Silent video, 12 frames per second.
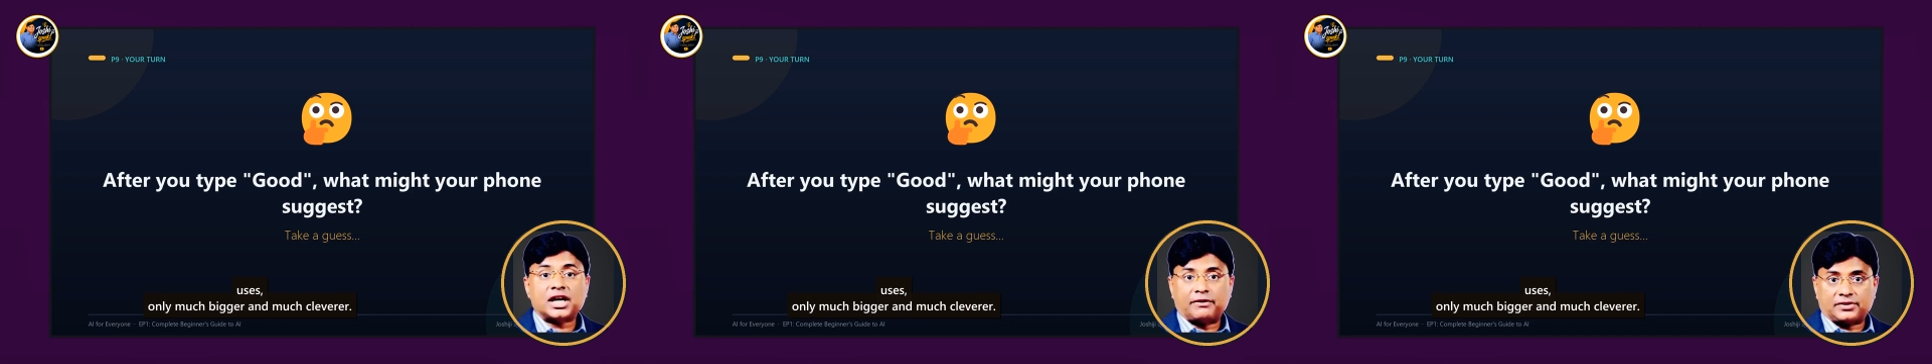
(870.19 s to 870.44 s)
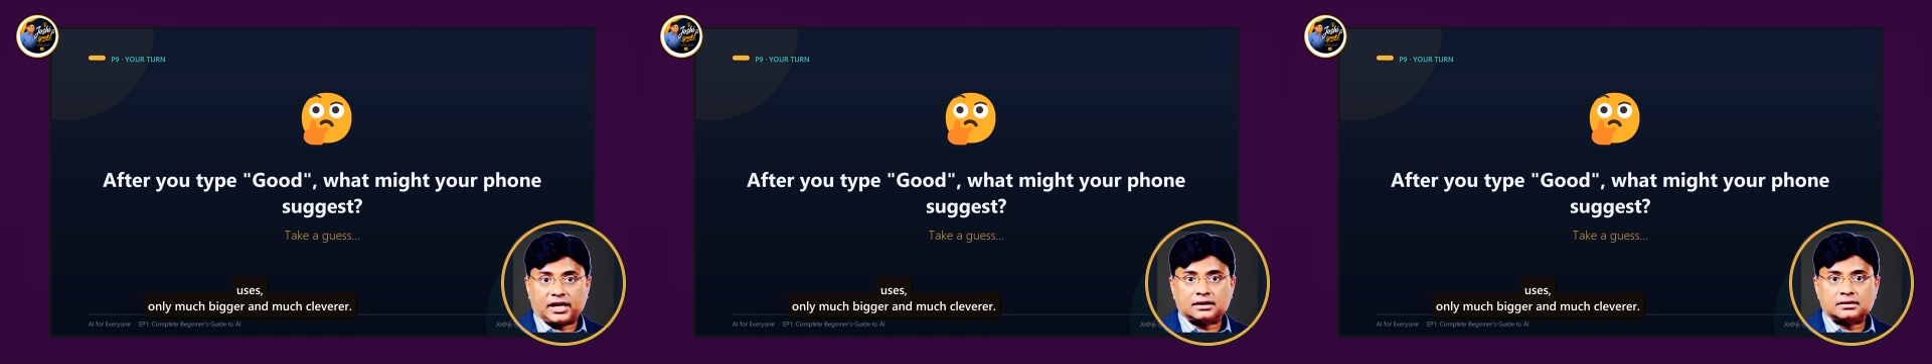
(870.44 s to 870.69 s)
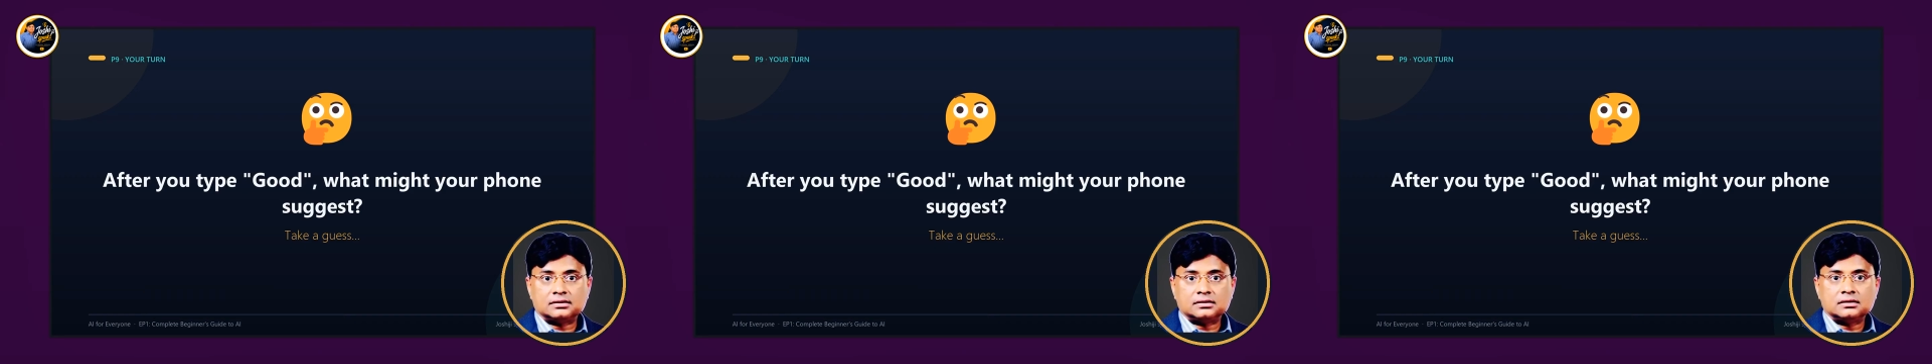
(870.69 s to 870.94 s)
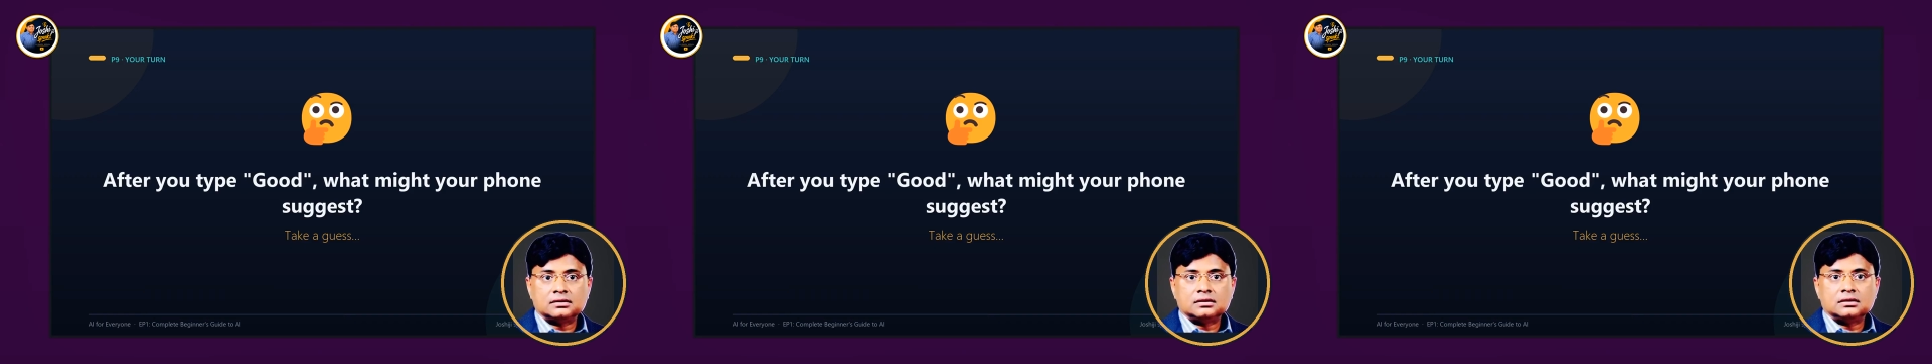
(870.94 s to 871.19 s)
cleverer.
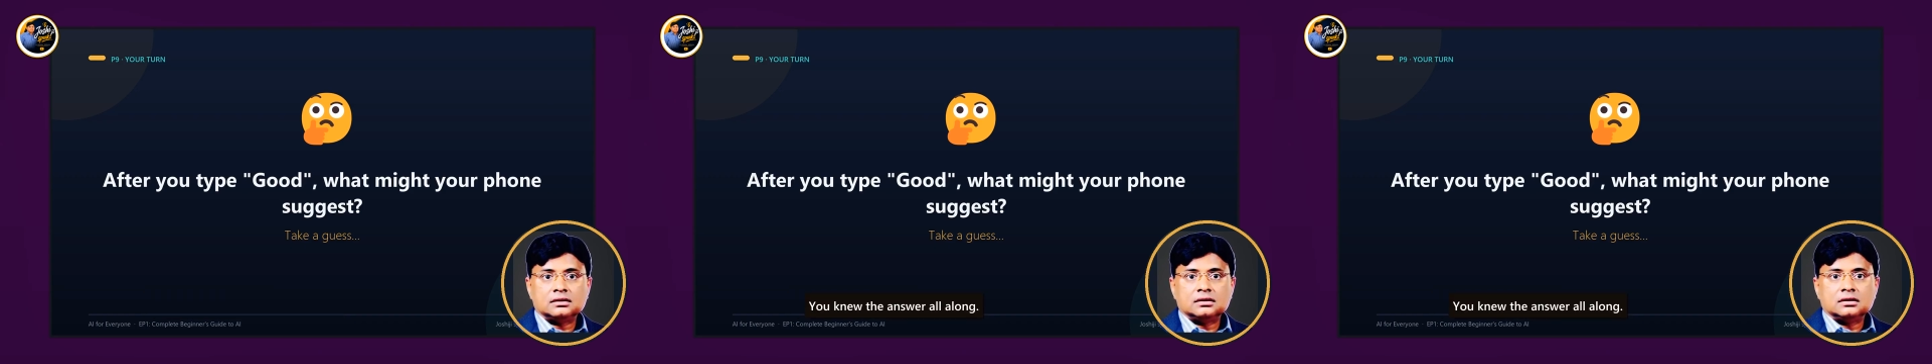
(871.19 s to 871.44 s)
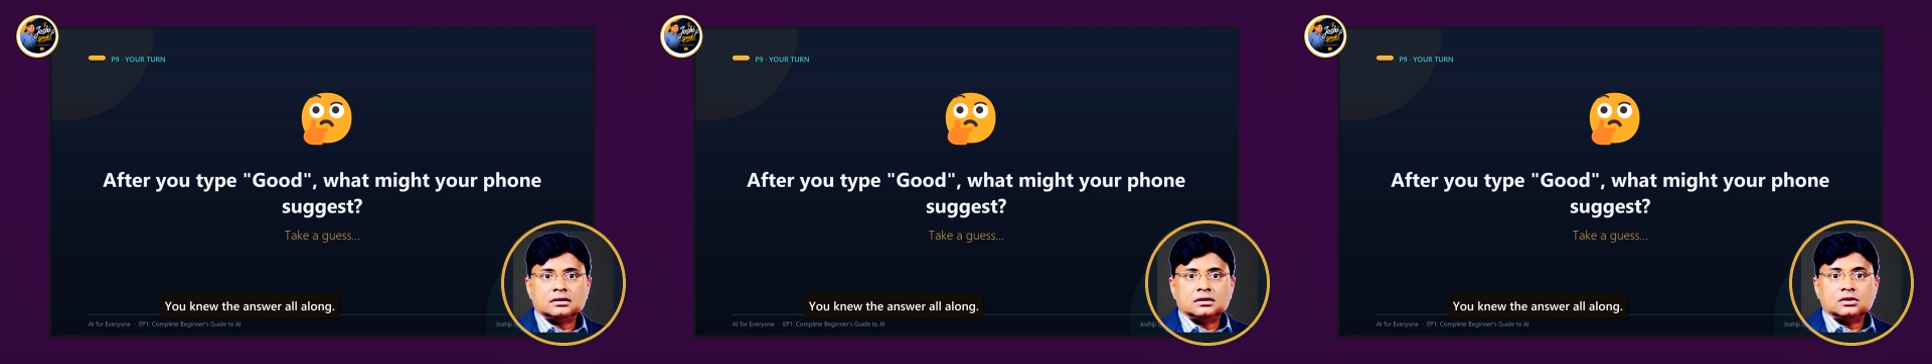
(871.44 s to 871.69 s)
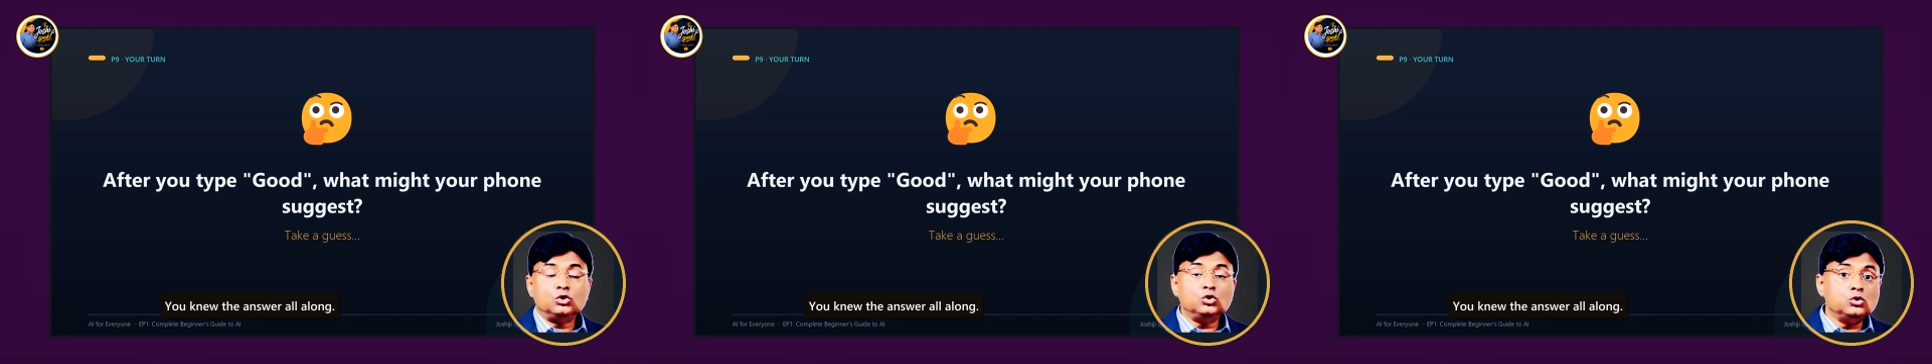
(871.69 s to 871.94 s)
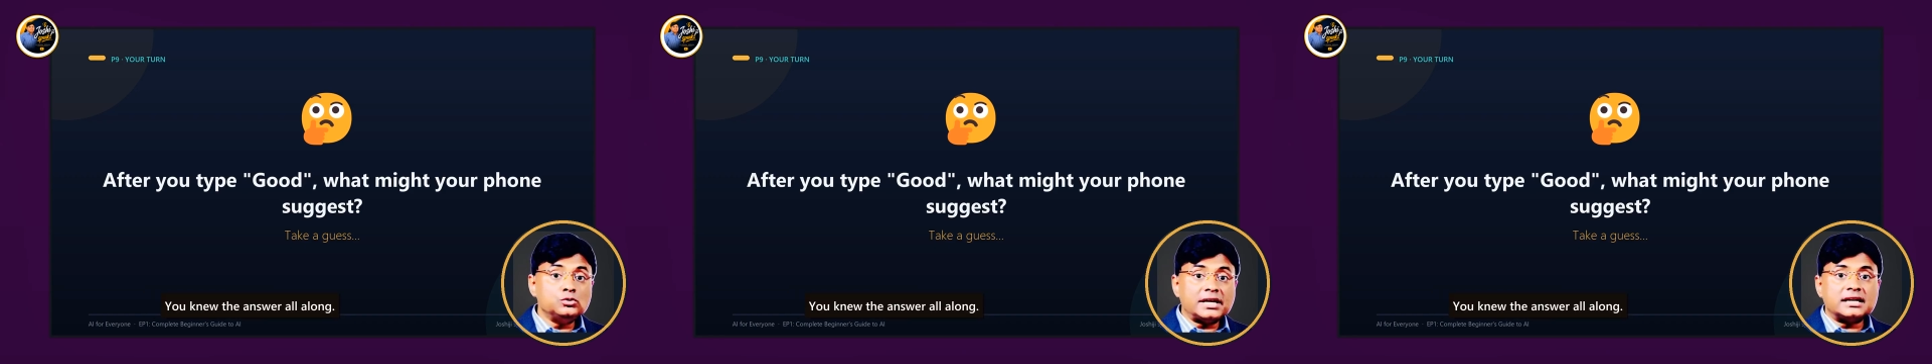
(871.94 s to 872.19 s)
You
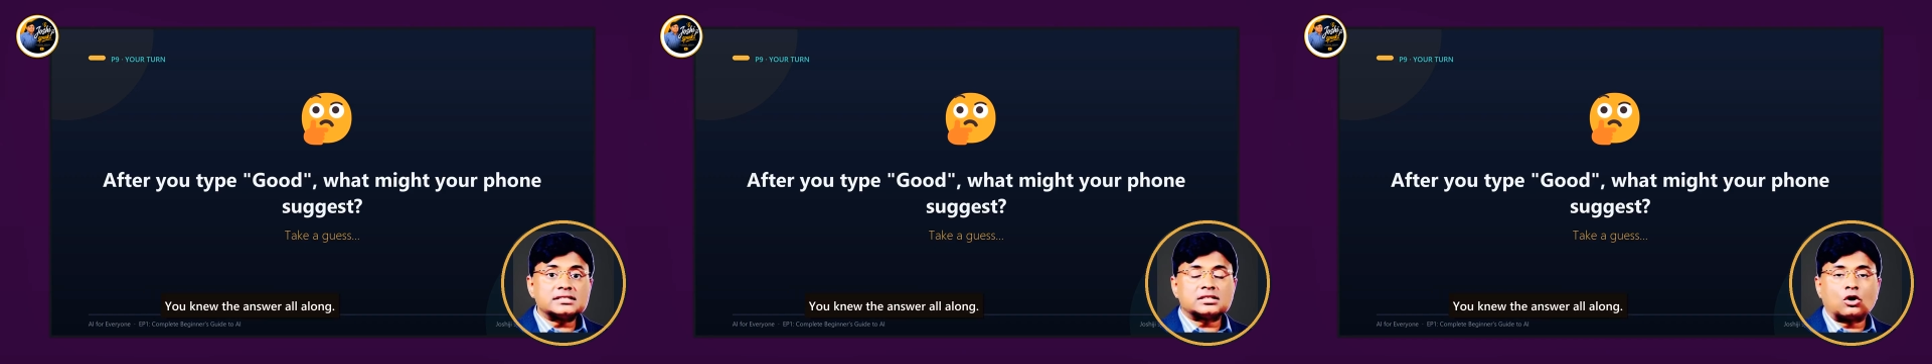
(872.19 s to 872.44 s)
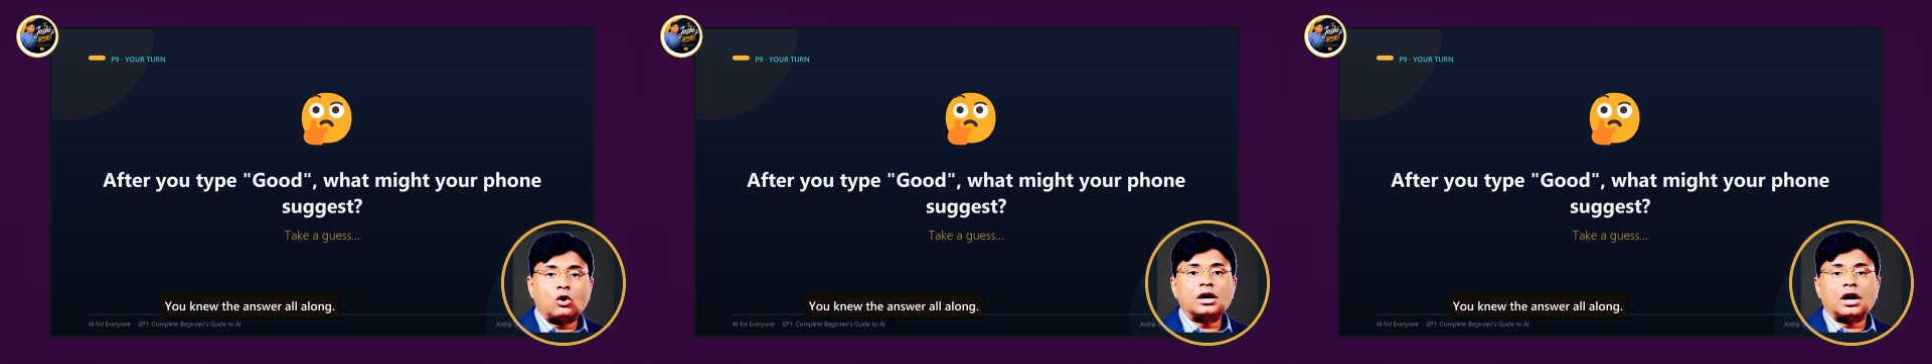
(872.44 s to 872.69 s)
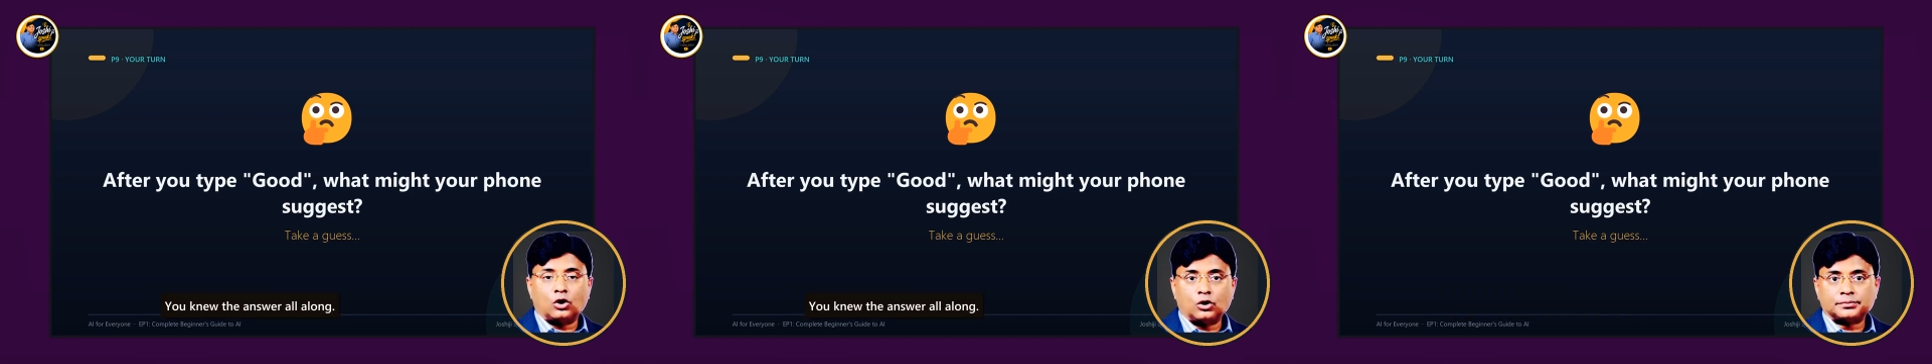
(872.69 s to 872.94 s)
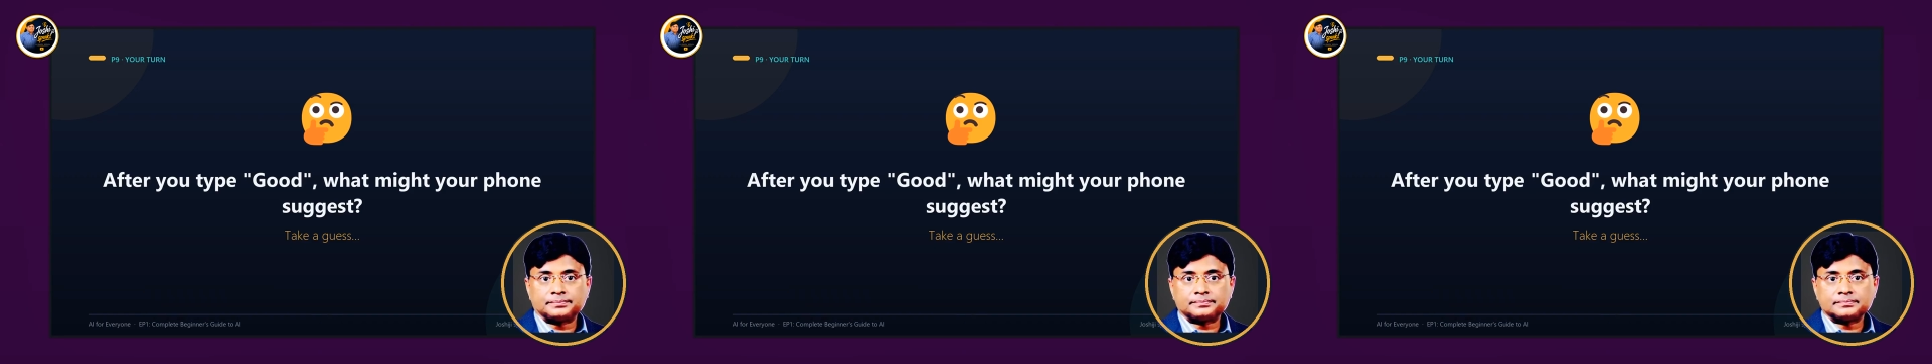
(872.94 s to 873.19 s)
knew the answer all along.